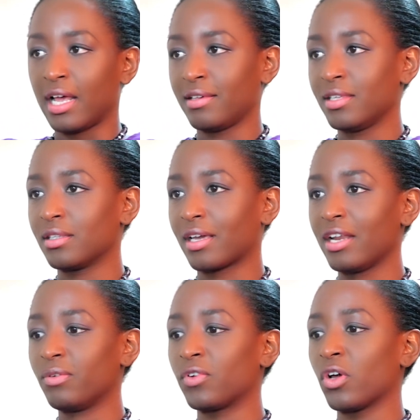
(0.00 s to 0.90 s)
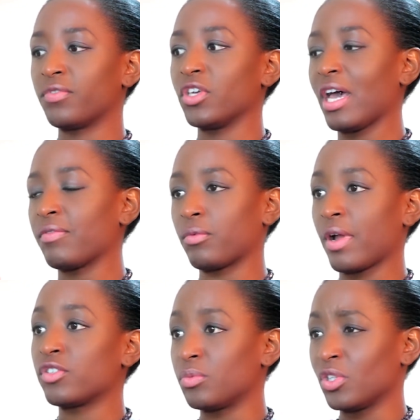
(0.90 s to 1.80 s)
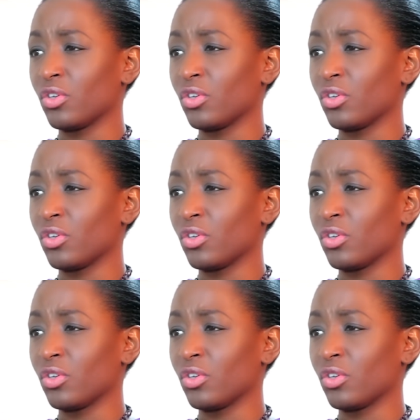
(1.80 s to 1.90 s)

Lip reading: And I think the kind of love that you have around you,